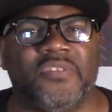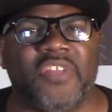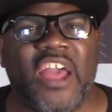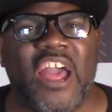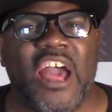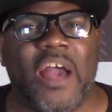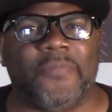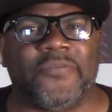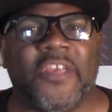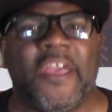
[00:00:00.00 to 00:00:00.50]

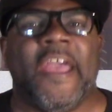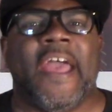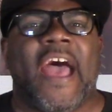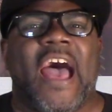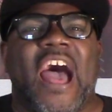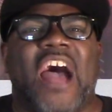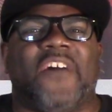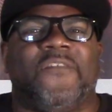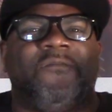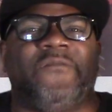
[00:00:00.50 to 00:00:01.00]
times.
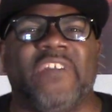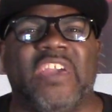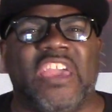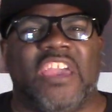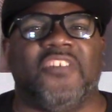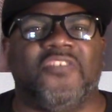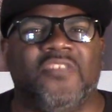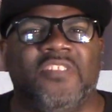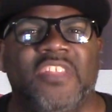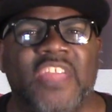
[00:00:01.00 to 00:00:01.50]
I
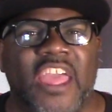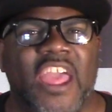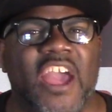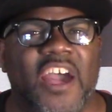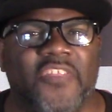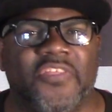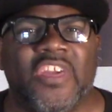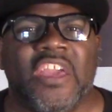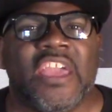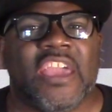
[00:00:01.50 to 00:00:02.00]
faced
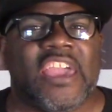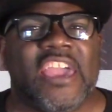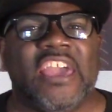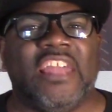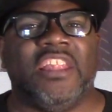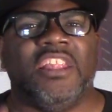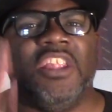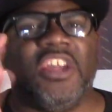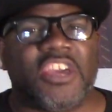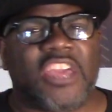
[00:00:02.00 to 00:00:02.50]
death.
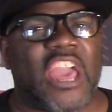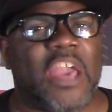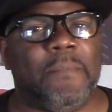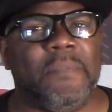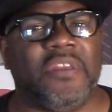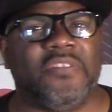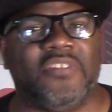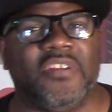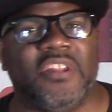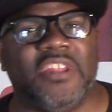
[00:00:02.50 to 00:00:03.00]
And look at
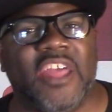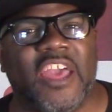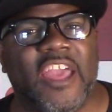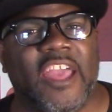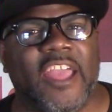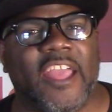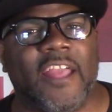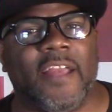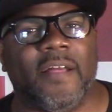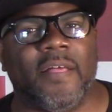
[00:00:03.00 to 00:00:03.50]
me
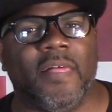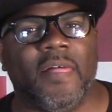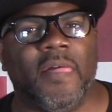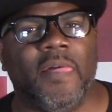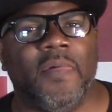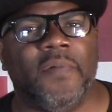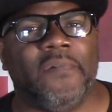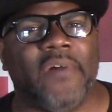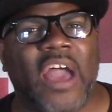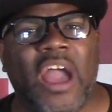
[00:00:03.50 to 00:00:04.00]
today.
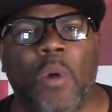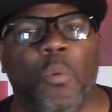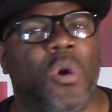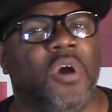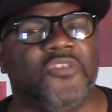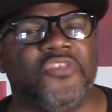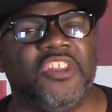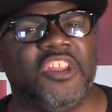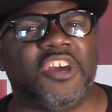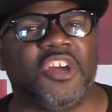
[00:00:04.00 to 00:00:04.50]
I
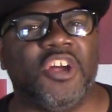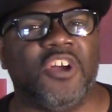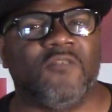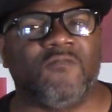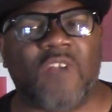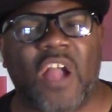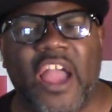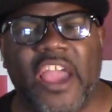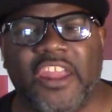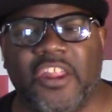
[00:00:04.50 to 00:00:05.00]
wasn't a good
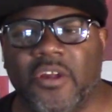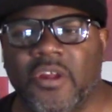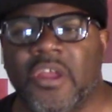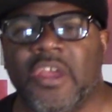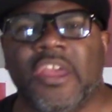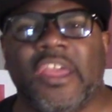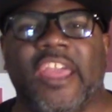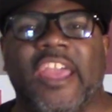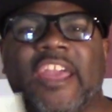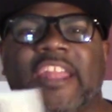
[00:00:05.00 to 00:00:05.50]
writer.
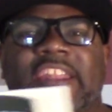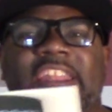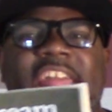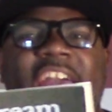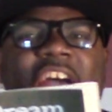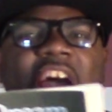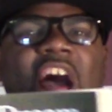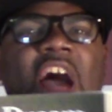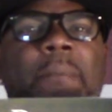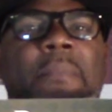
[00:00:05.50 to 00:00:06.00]
And
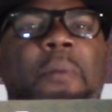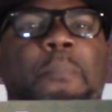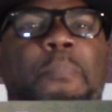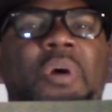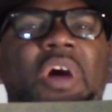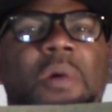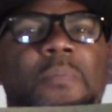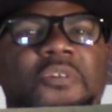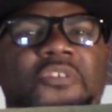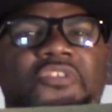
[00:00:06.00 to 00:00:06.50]
now I'm a
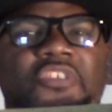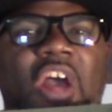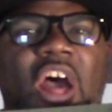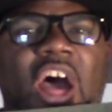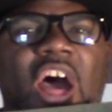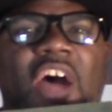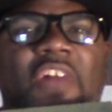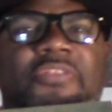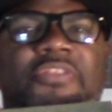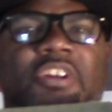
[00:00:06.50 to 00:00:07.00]
published
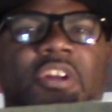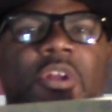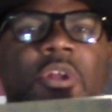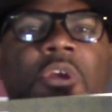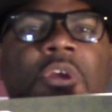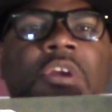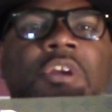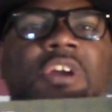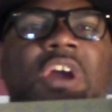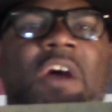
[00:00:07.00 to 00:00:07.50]

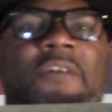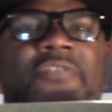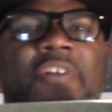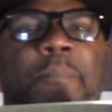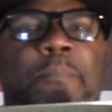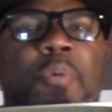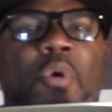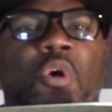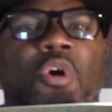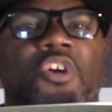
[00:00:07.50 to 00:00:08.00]
author of
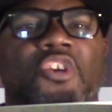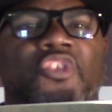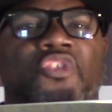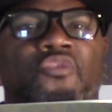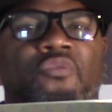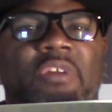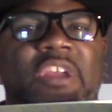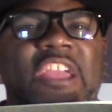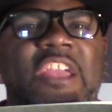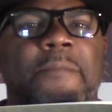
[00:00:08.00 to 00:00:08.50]
the book
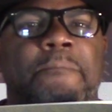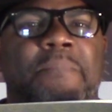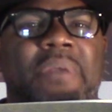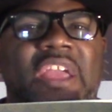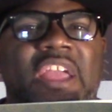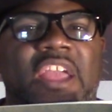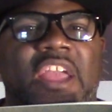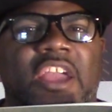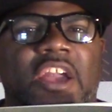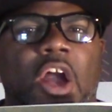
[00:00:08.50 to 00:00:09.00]
Dream
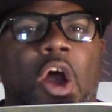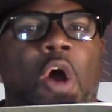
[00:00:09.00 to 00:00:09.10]
Big